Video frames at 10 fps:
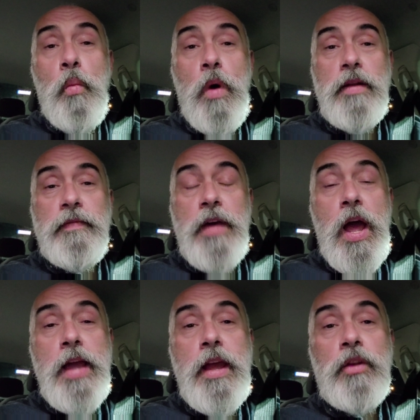one of the
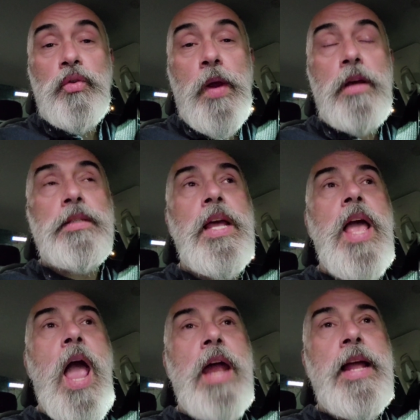hiking trails.
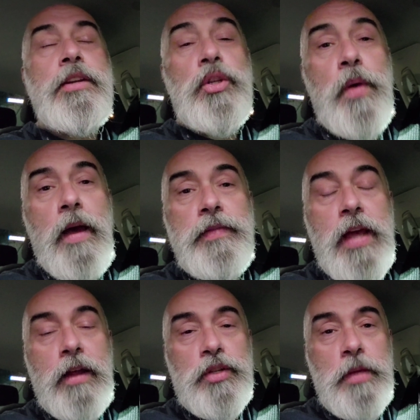And I do have to
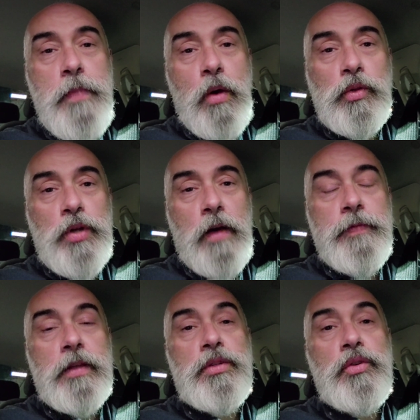get to the post
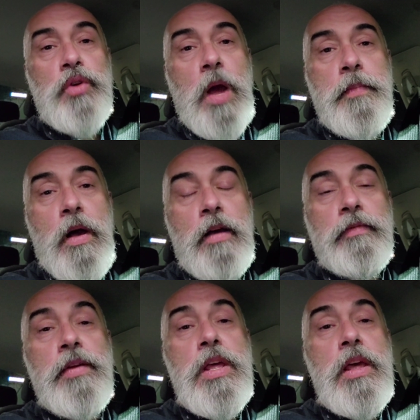office to drop off